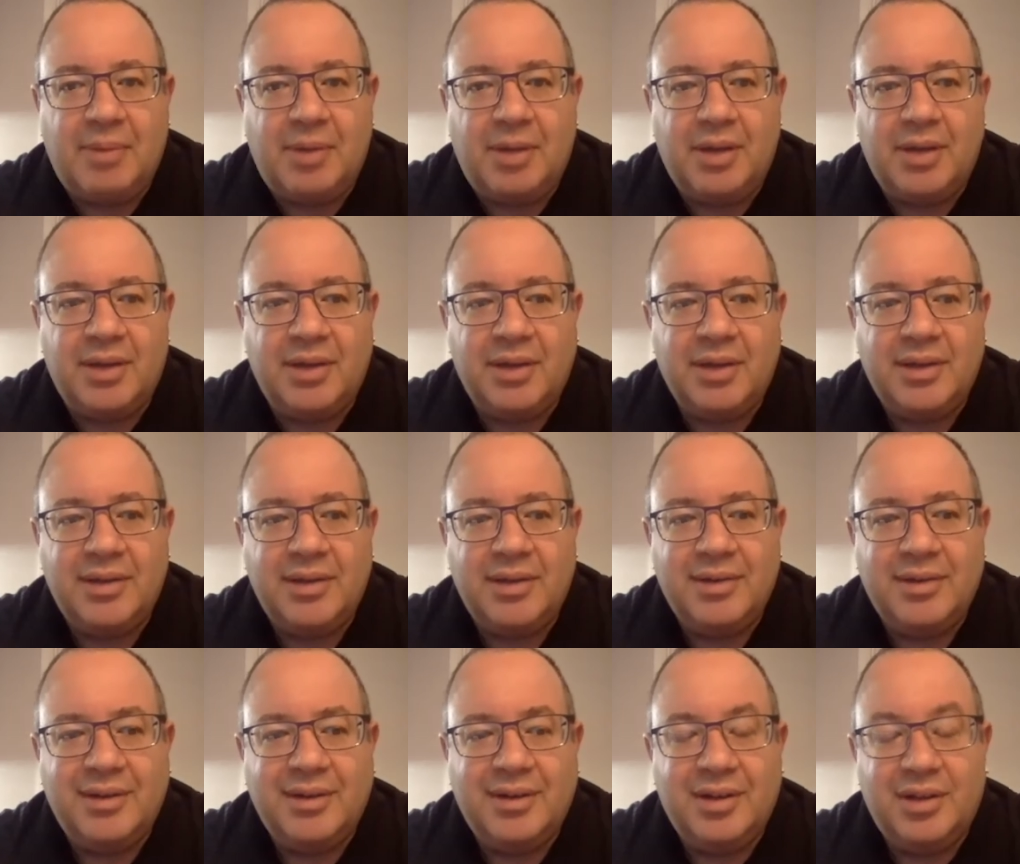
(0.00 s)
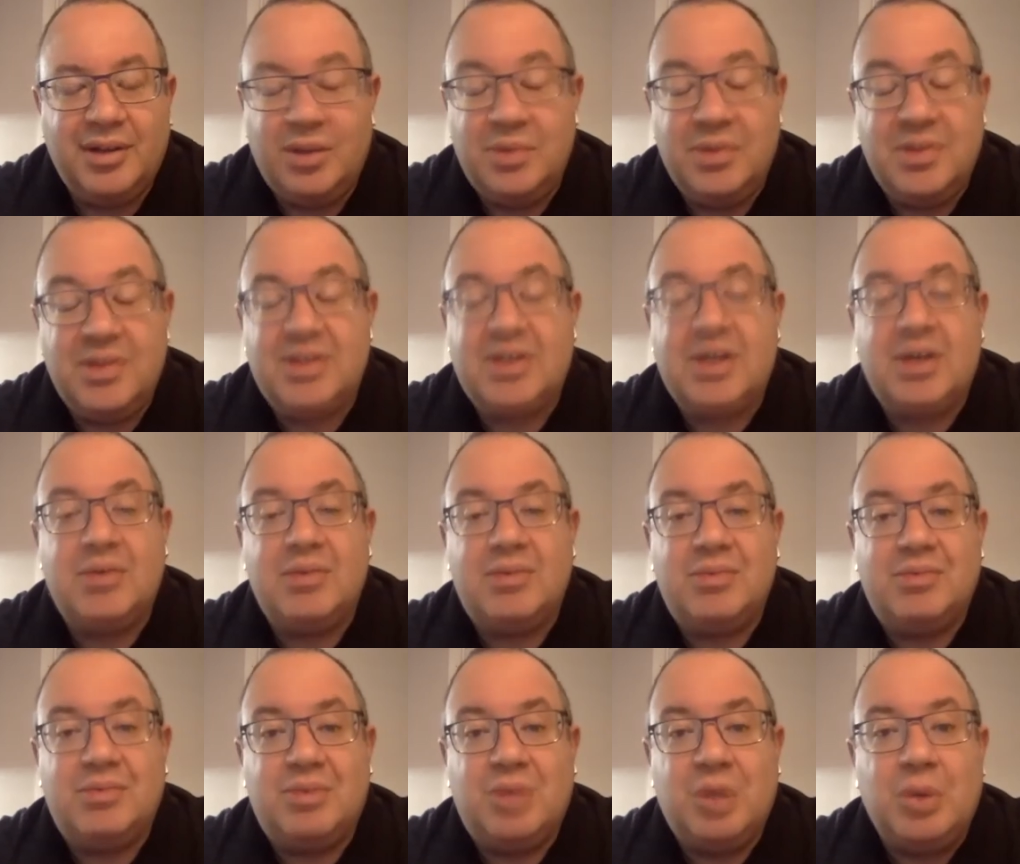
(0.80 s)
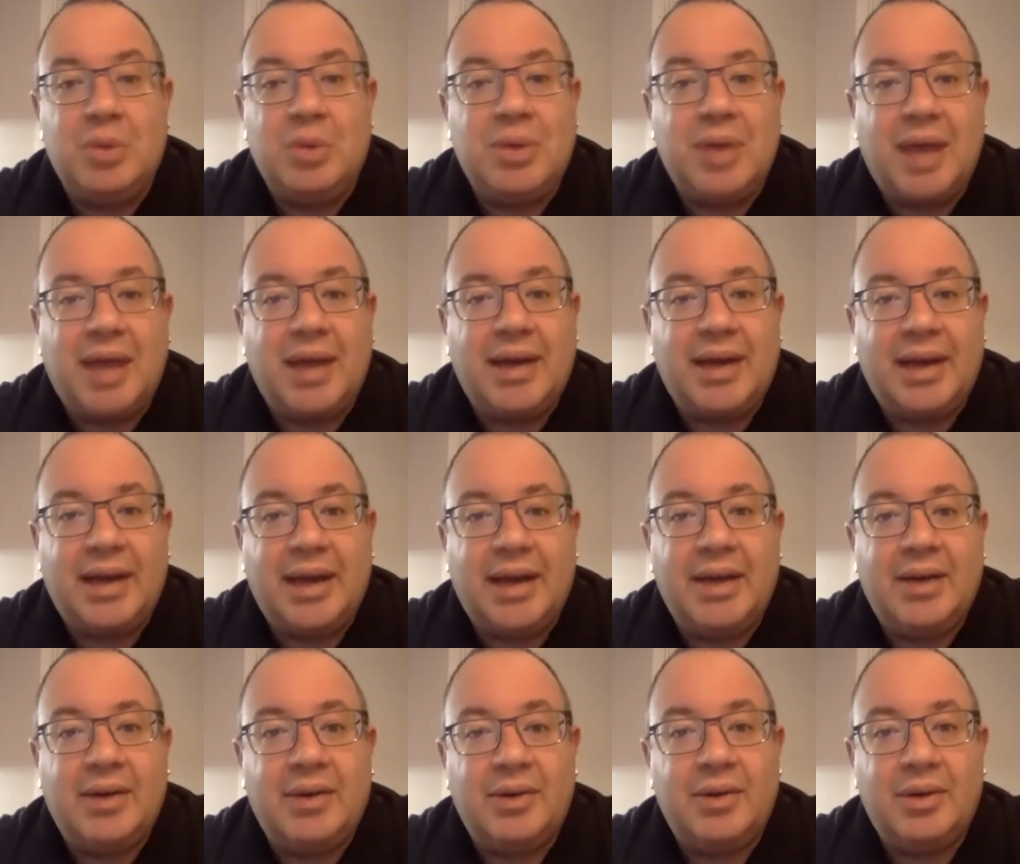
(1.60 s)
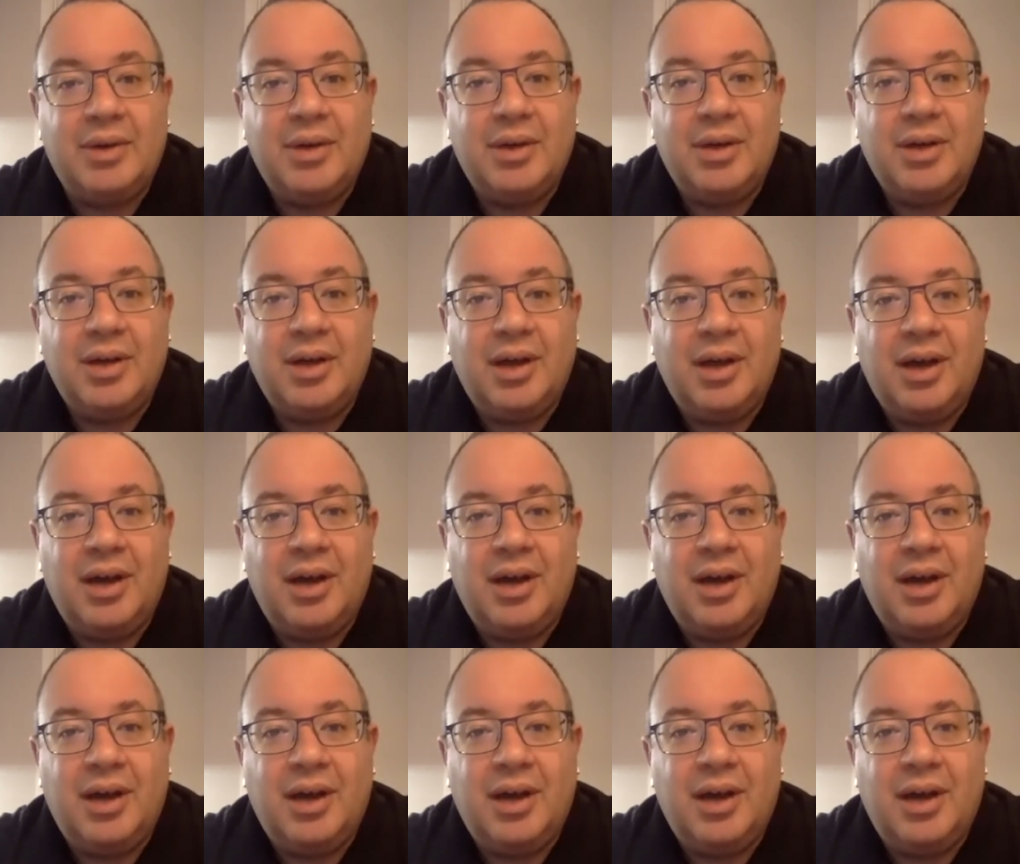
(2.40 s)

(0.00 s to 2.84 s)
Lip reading: But do we just go do that now?